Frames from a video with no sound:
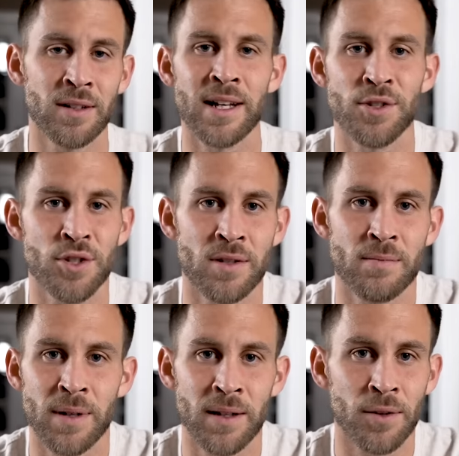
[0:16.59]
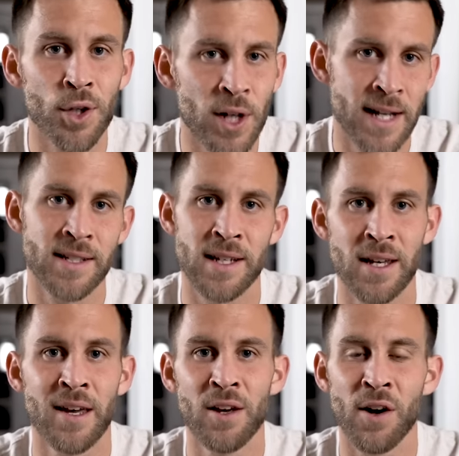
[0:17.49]
It's just been
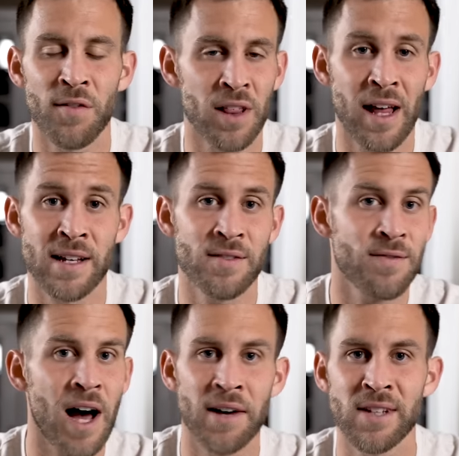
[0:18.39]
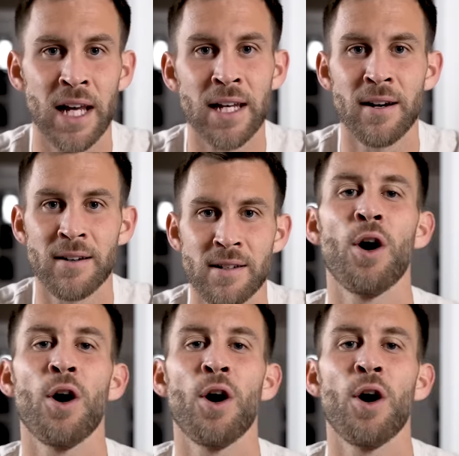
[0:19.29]
crazy over the last 5-10 years.